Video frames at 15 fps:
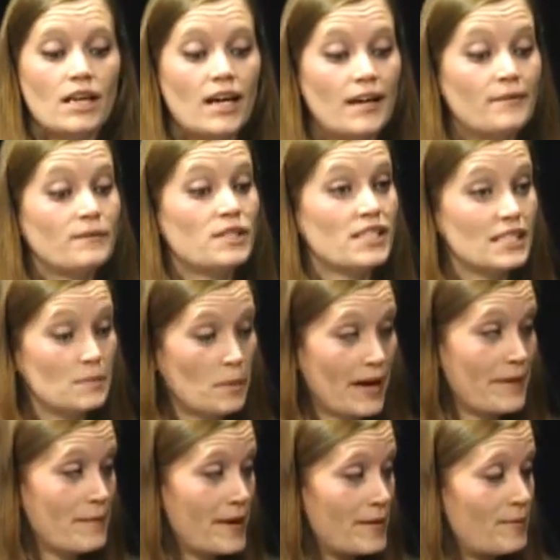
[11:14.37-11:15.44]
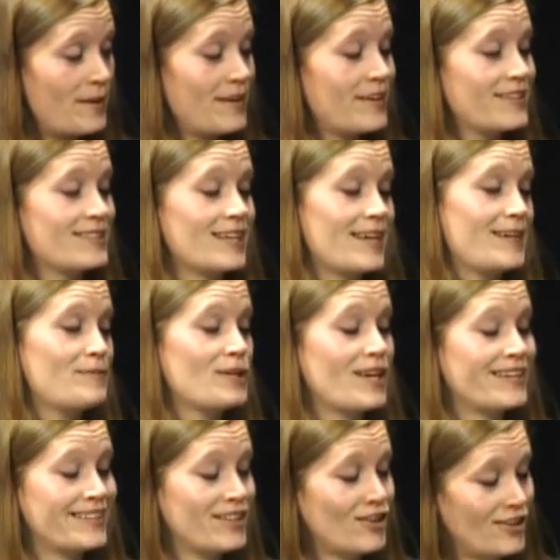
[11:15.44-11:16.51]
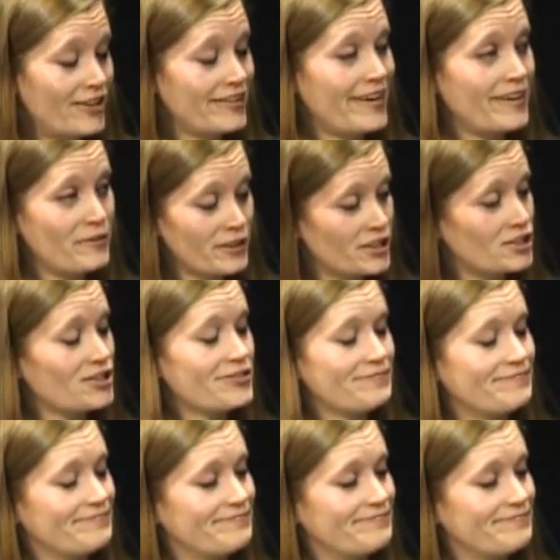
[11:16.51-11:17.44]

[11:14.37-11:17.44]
Um, despite my appearance, I am not at all Irish.